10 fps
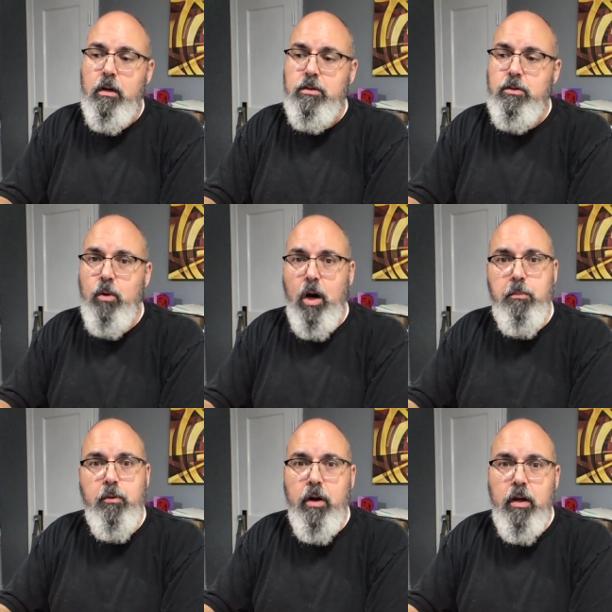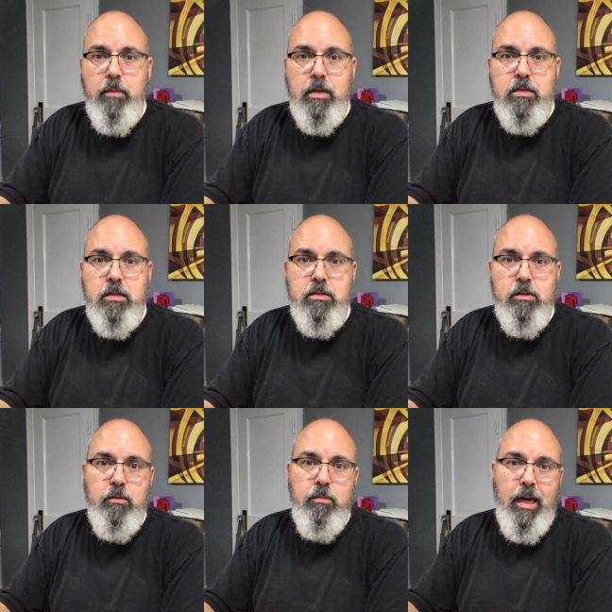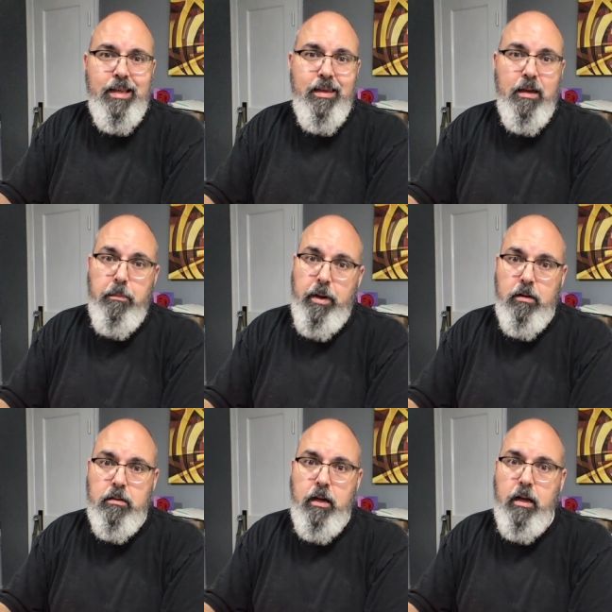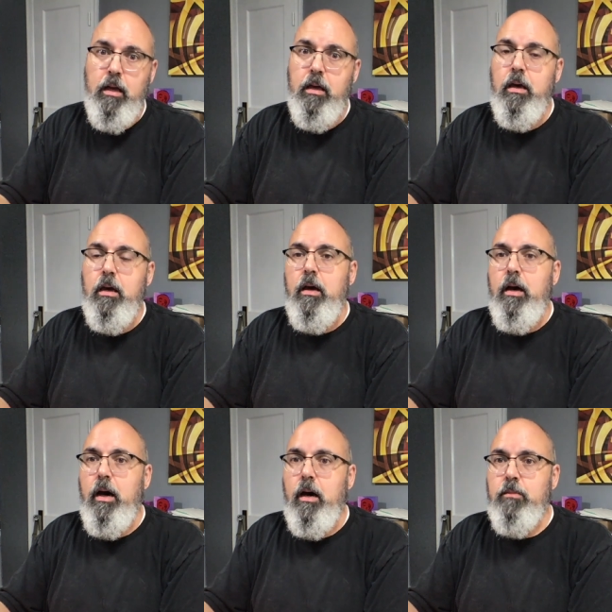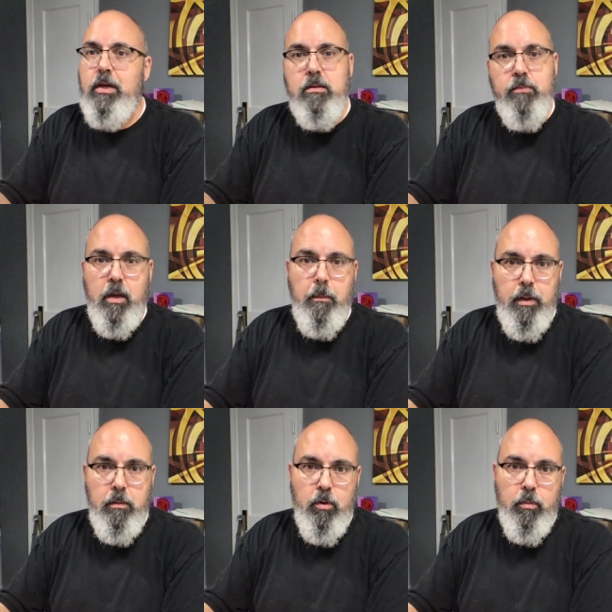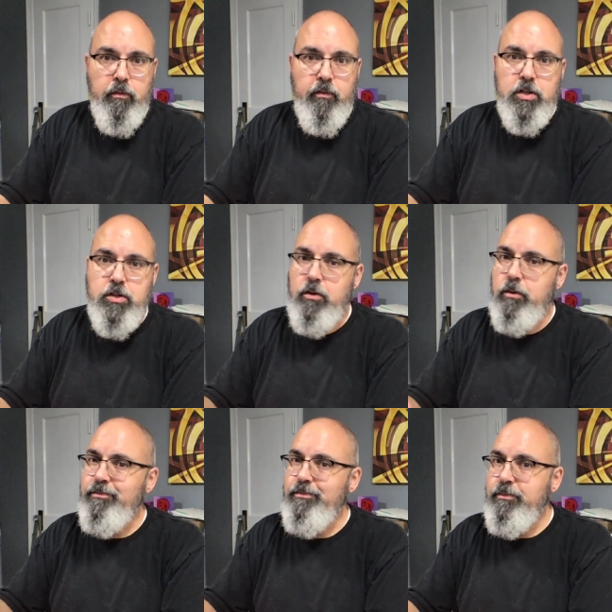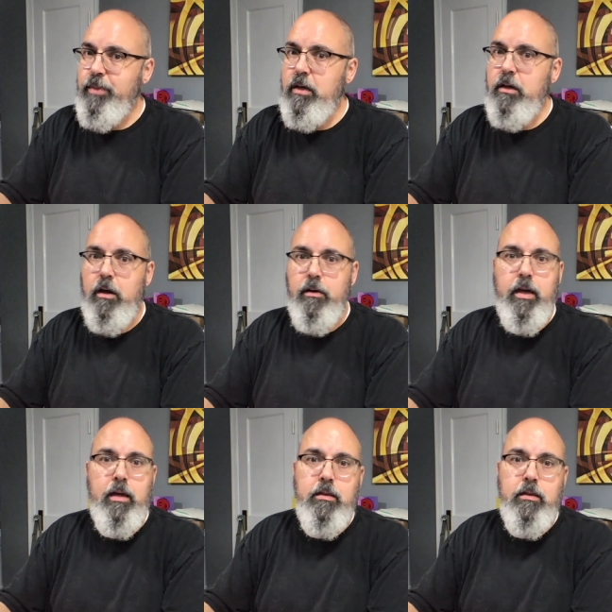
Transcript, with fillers: to upgrade my system and get better lighting, um, get something a bit more professional. But you know, hey,